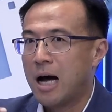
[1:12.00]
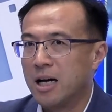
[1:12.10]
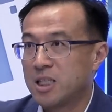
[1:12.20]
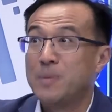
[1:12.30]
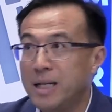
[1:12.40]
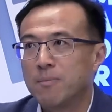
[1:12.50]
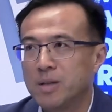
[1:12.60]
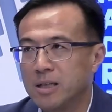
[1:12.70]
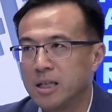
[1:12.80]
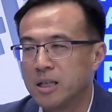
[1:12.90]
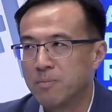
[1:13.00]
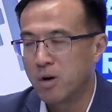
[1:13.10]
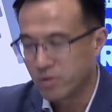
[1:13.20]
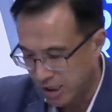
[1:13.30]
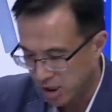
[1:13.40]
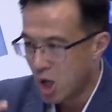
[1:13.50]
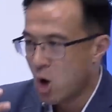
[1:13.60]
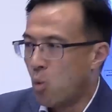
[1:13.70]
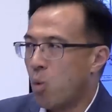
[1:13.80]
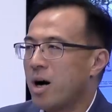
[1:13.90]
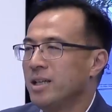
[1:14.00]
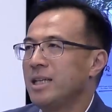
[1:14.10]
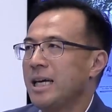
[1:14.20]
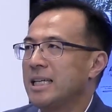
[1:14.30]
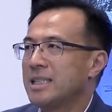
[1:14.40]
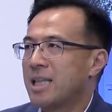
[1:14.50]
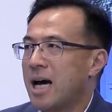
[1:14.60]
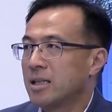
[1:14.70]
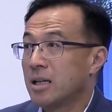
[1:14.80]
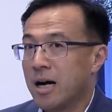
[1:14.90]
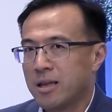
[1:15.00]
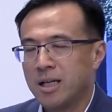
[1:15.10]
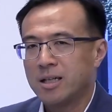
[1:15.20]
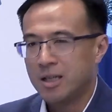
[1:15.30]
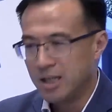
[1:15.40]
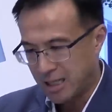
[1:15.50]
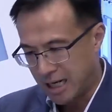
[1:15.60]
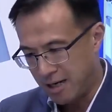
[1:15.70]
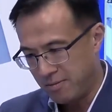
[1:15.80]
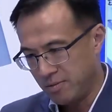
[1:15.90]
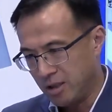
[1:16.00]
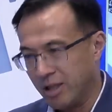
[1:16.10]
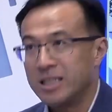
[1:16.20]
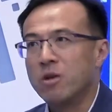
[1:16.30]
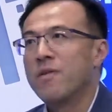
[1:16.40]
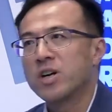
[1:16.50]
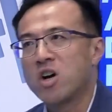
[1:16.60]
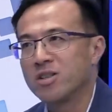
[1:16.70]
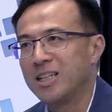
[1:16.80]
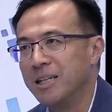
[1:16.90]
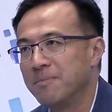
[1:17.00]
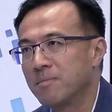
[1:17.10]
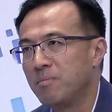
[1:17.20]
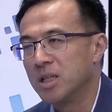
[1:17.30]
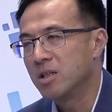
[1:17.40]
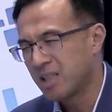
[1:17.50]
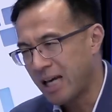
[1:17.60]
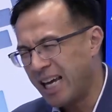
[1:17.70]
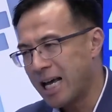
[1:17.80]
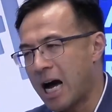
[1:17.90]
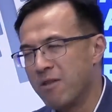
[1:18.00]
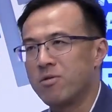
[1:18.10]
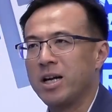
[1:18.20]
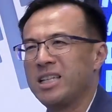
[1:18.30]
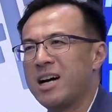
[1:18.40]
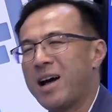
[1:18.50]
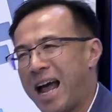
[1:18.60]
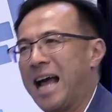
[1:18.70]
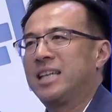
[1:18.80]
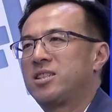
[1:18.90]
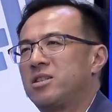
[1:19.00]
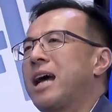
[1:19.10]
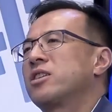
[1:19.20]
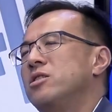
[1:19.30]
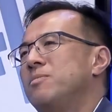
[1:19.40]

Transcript: speed up the process. Mm-hmm. One is that I think it's still very costly because AI right now has to actually